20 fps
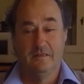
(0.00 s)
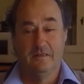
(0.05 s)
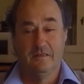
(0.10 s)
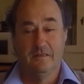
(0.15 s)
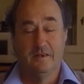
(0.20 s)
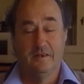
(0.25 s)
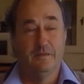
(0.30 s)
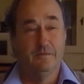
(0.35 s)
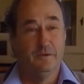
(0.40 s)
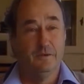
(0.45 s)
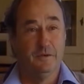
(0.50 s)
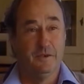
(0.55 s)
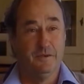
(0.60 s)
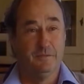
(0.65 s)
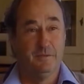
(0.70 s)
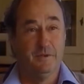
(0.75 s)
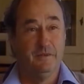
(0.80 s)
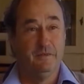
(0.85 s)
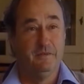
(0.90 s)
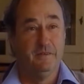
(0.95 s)
I've always
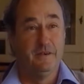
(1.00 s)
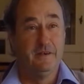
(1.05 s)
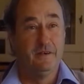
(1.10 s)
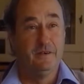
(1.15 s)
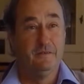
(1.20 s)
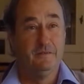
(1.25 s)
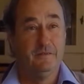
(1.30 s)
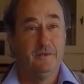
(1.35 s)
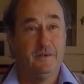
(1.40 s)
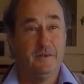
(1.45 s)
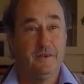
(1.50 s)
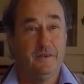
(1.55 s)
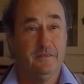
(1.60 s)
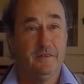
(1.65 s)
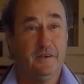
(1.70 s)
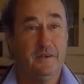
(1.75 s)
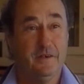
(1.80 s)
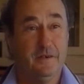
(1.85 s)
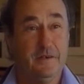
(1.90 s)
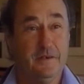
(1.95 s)
been terrified of
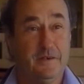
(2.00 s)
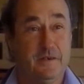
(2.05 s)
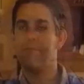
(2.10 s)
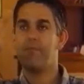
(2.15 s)
heights.